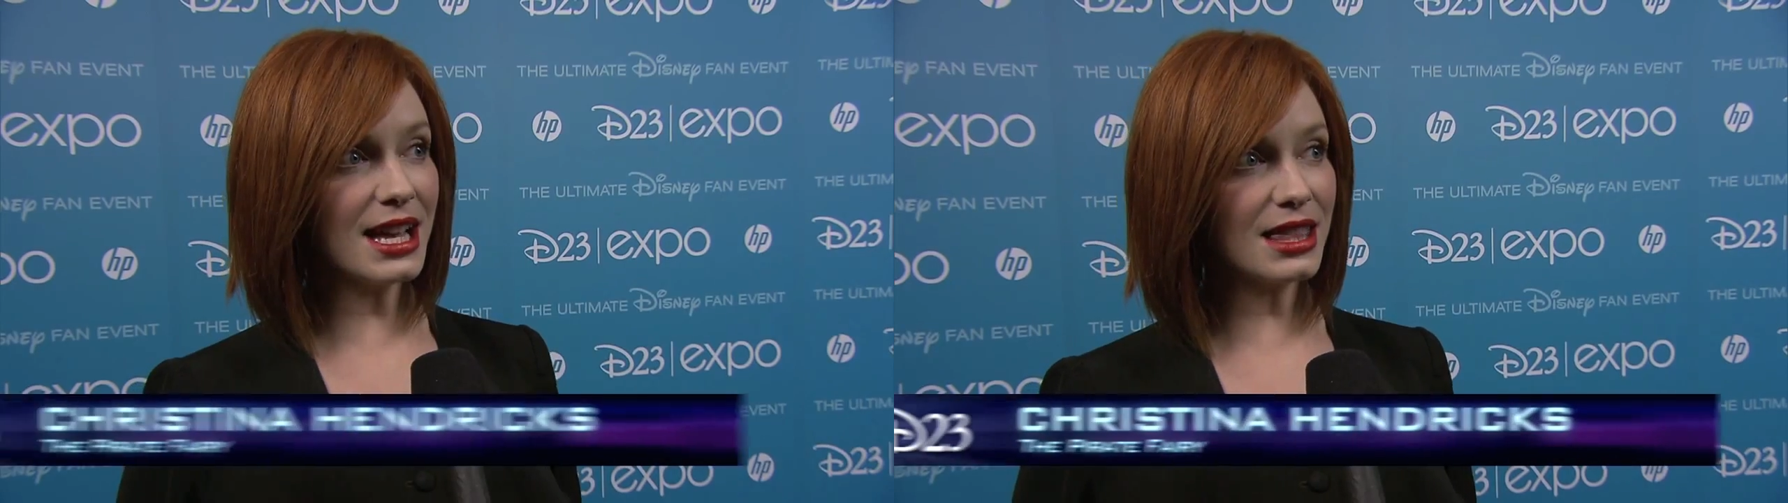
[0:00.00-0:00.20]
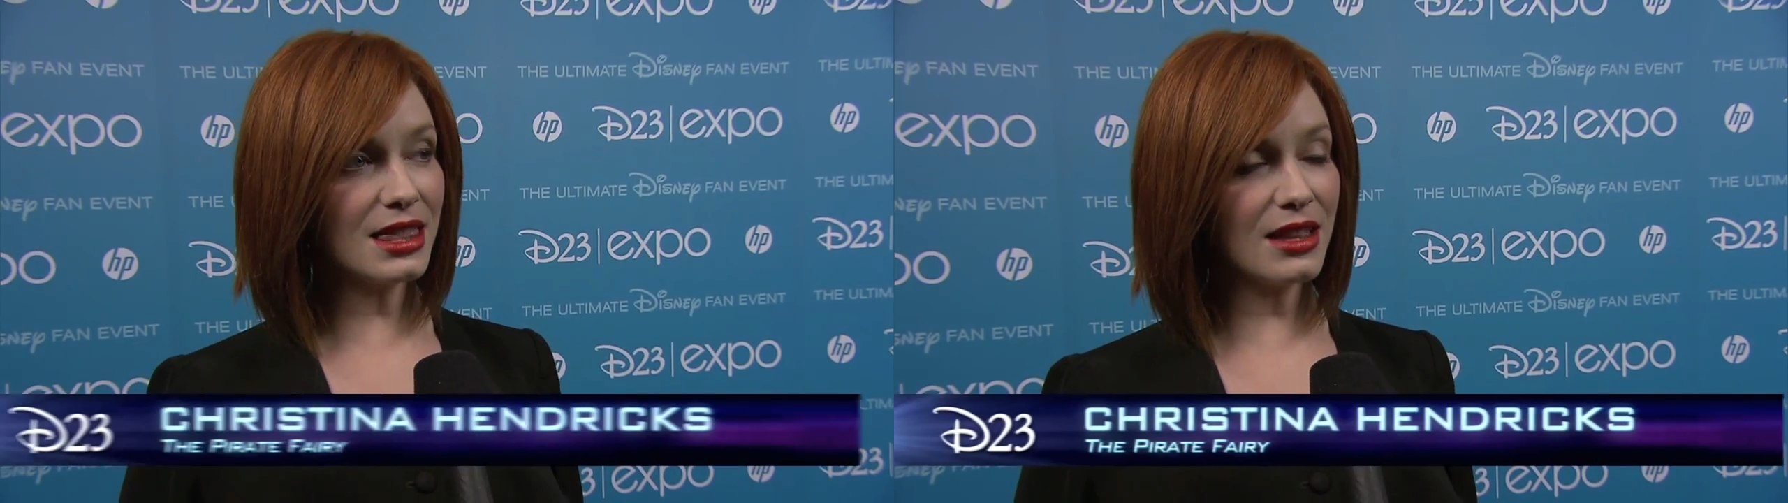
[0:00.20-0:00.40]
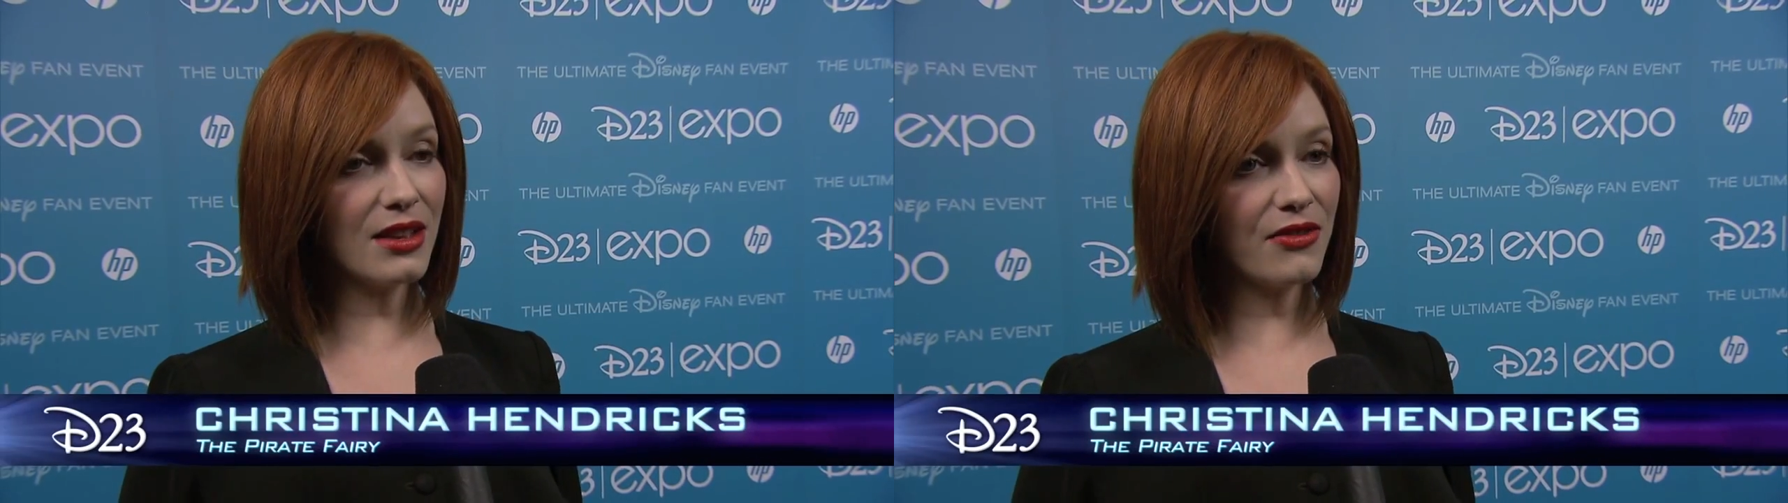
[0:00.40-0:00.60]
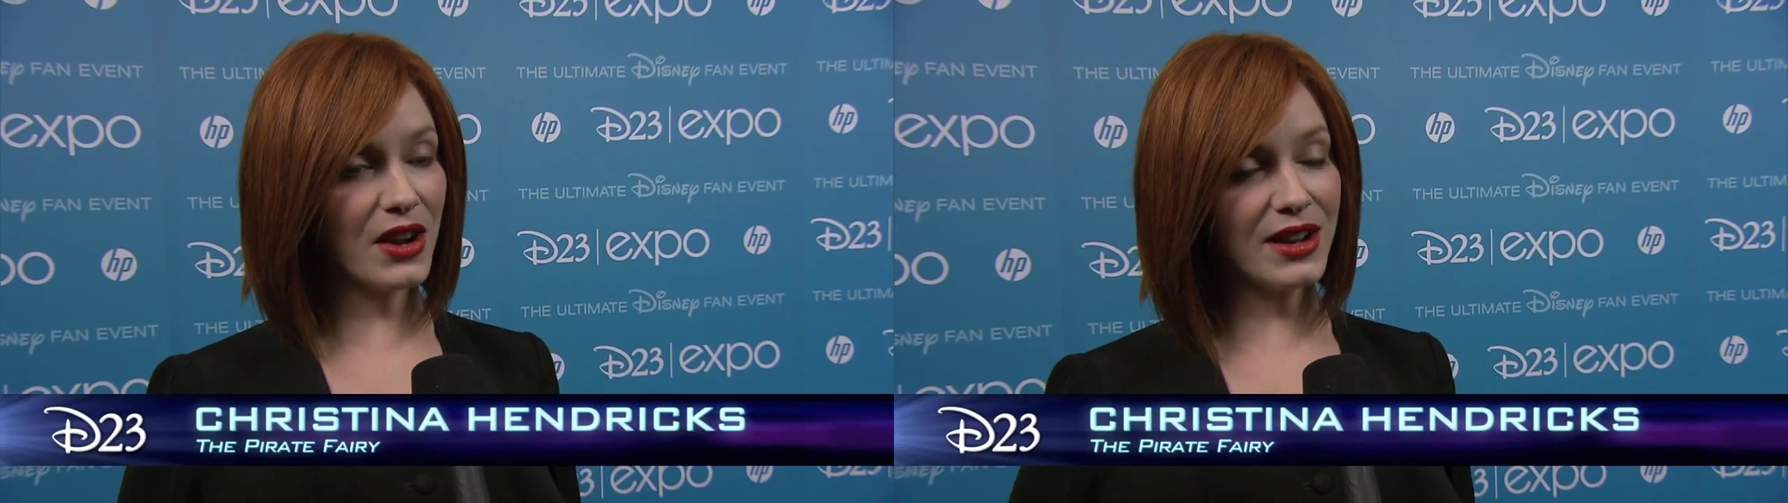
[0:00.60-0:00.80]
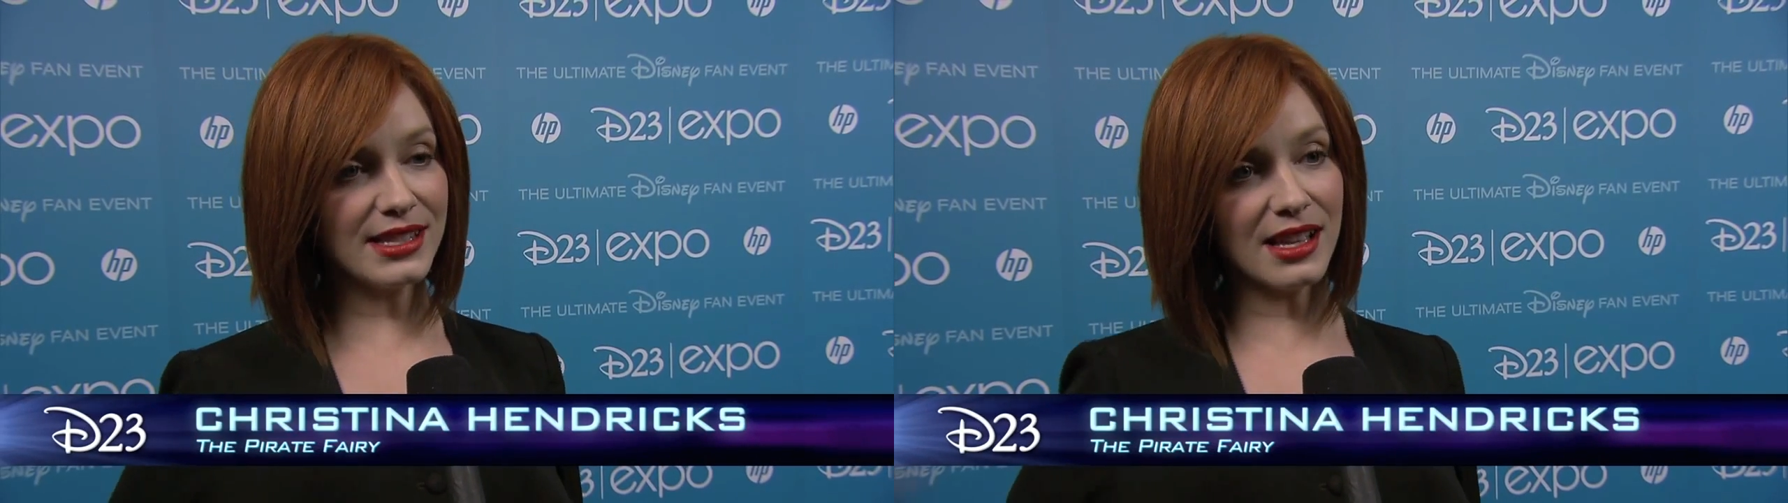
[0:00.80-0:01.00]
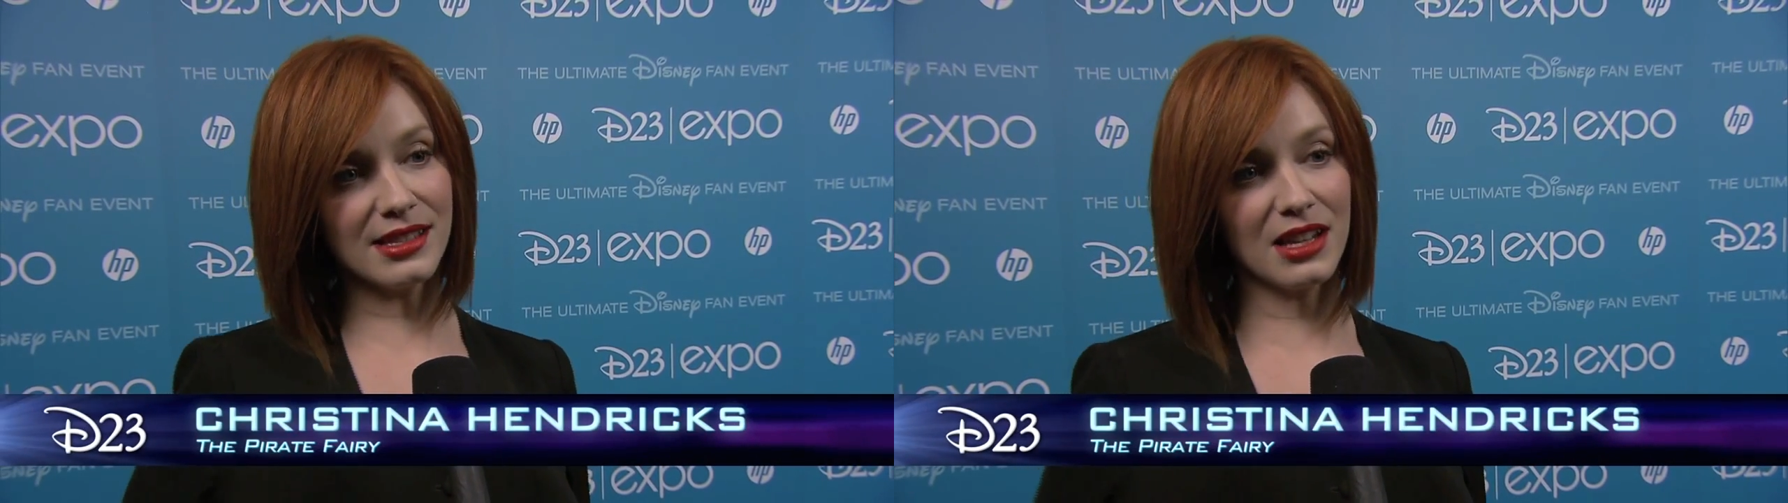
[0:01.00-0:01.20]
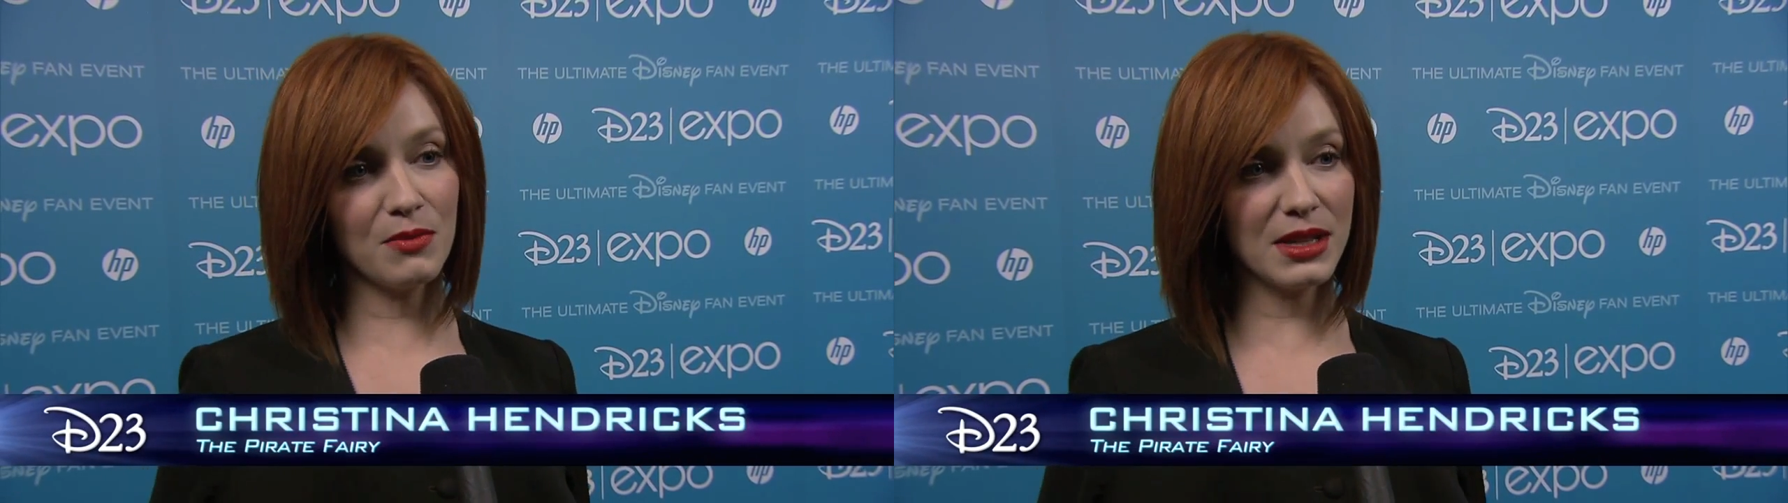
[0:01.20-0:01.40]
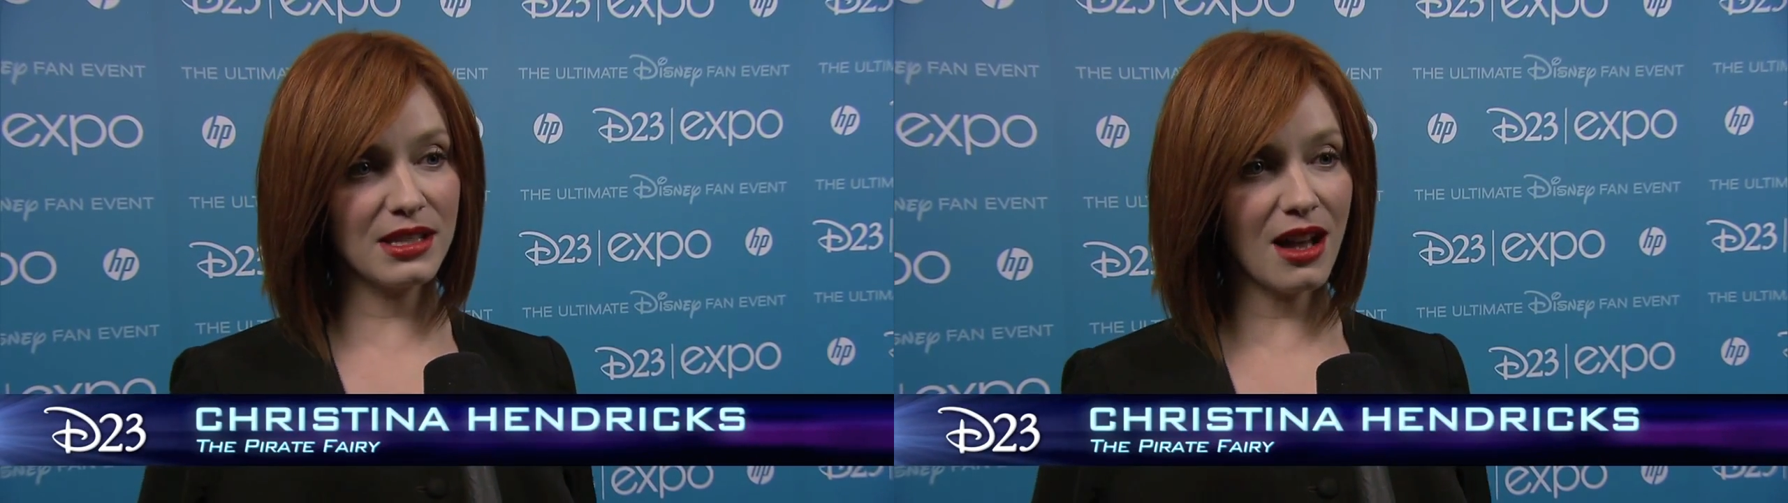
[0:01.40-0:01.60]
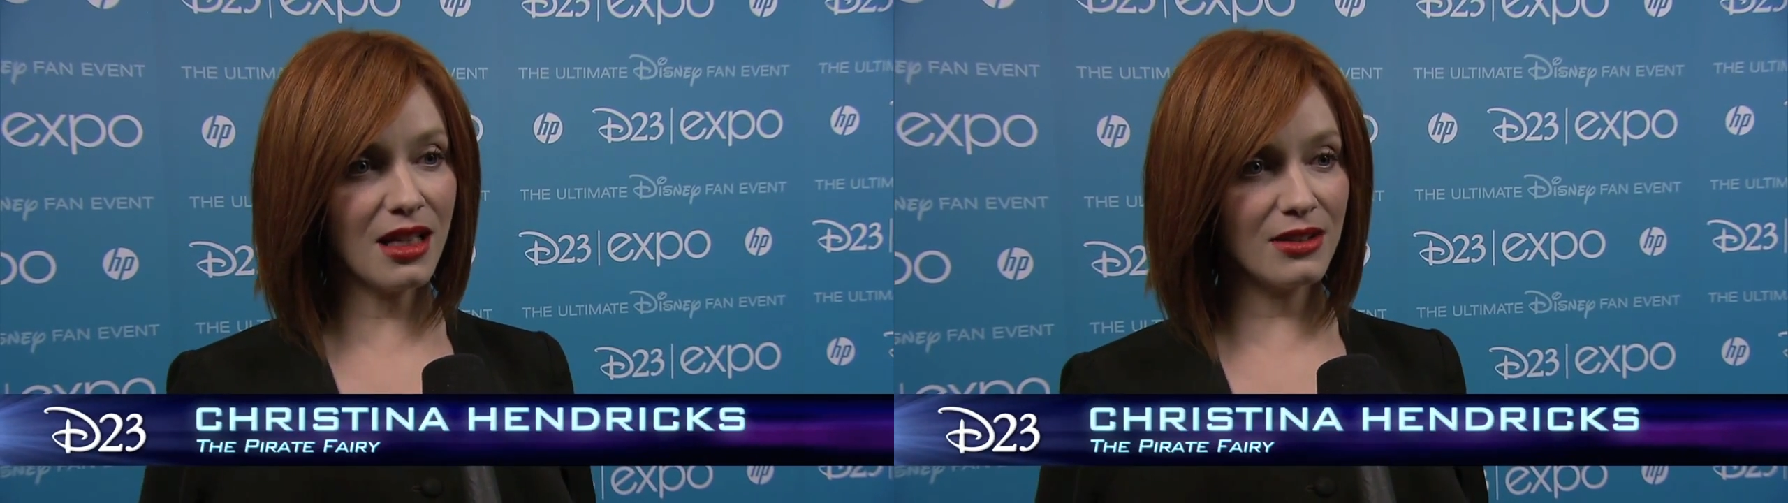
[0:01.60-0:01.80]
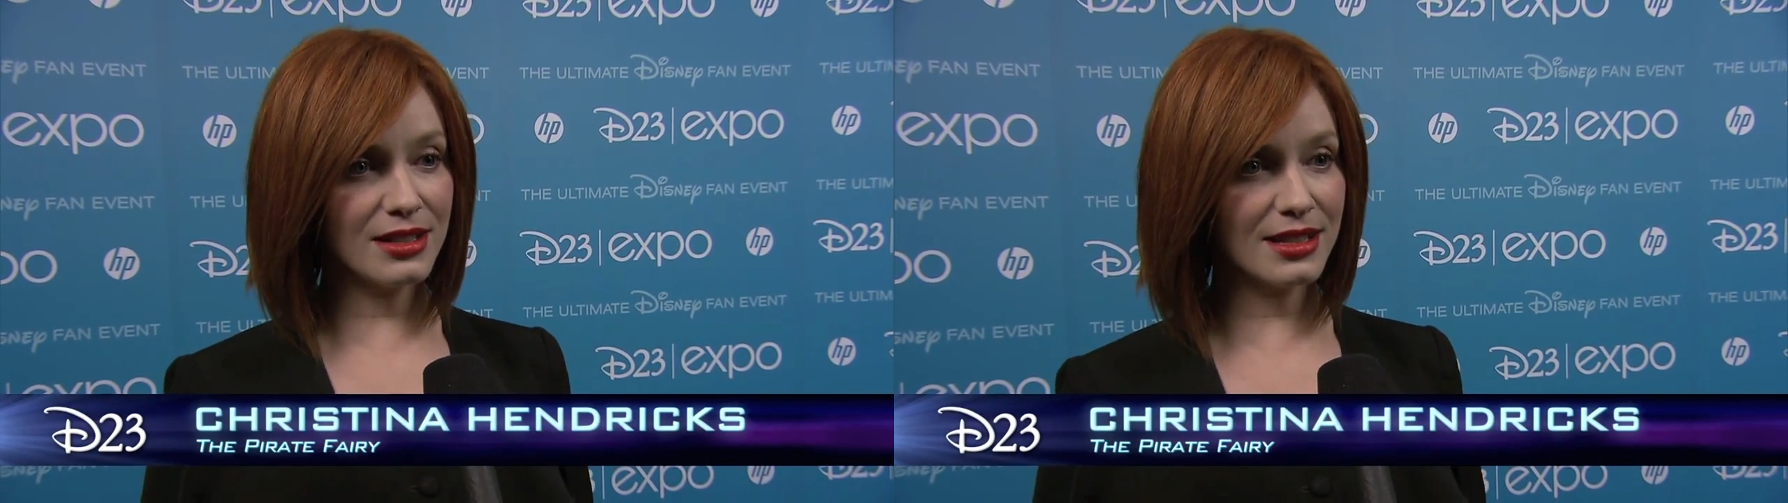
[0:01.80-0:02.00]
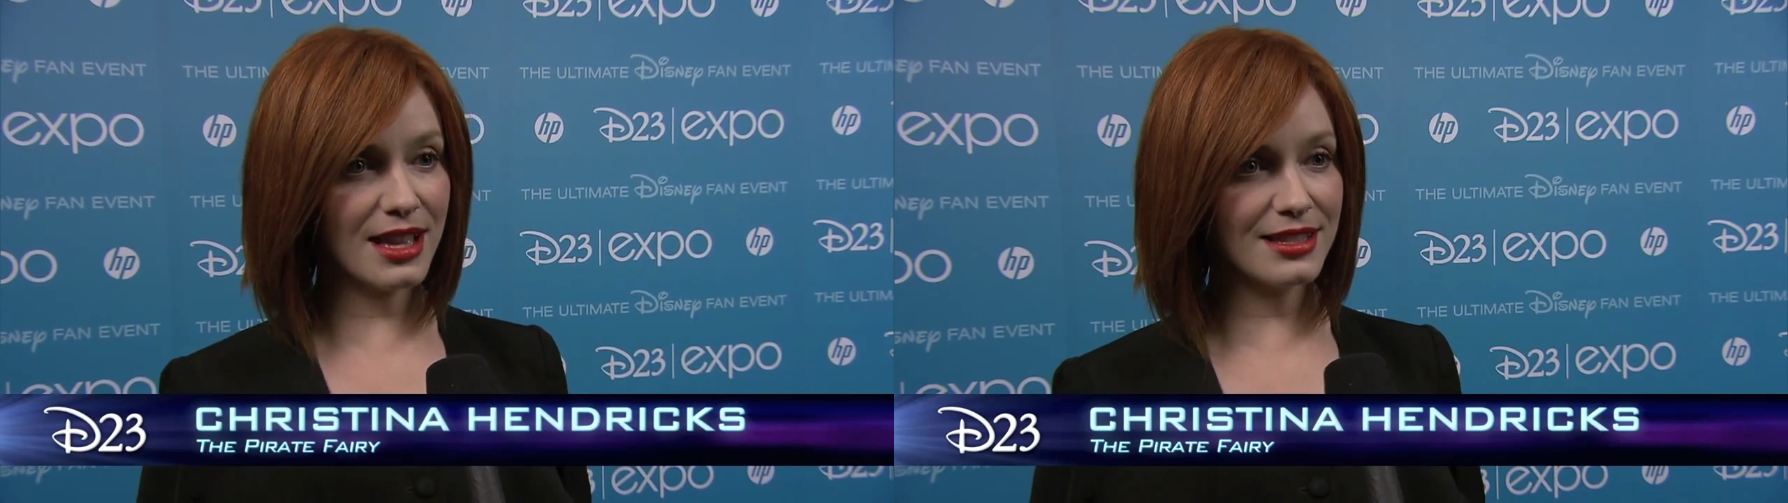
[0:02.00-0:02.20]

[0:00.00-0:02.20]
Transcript: take the fairies outside of Pixie Hollow and,